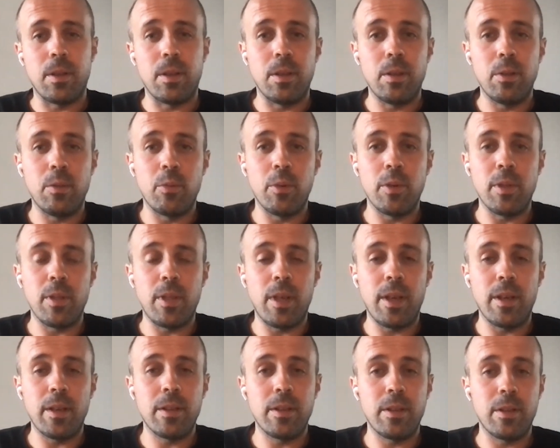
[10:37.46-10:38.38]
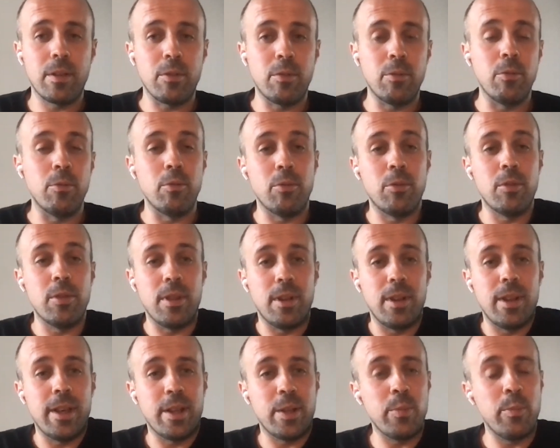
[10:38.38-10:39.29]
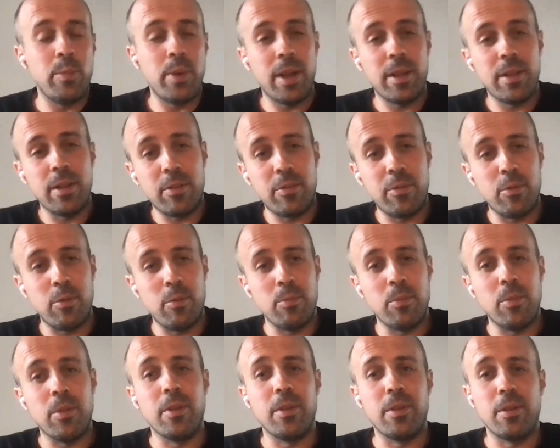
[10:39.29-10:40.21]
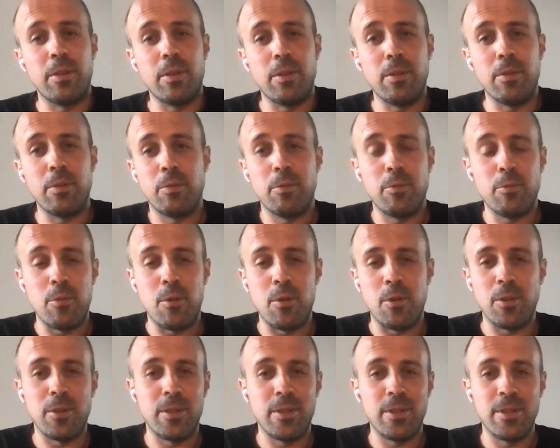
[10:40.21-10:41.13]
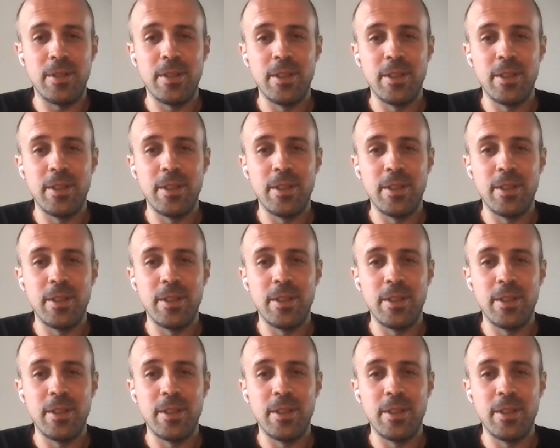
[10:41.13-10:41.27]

It was like to select better from the worst.